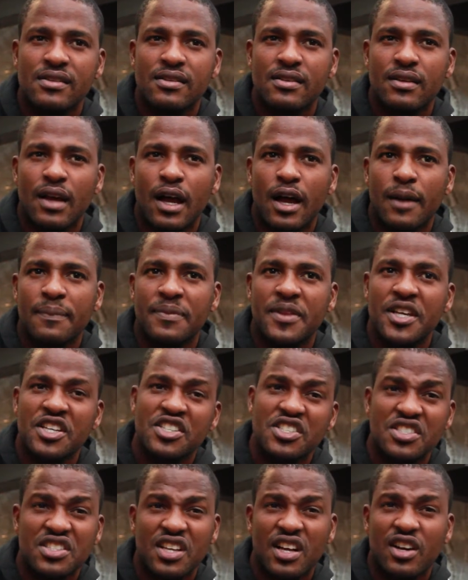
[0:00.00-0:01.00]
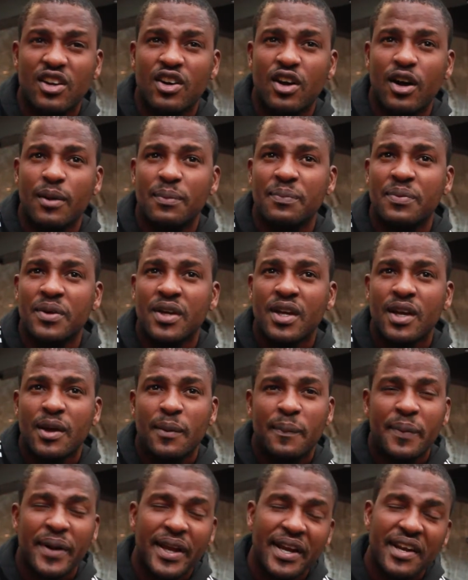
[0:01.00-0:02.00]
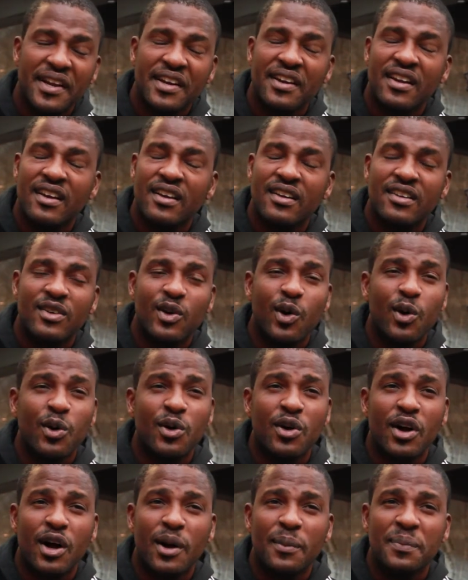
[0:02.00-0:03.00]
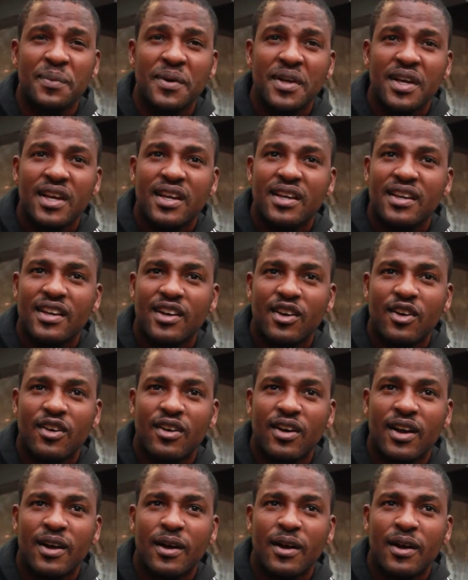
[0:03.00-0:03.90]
um, Digicel Cup, played in the Gold Cup, you know,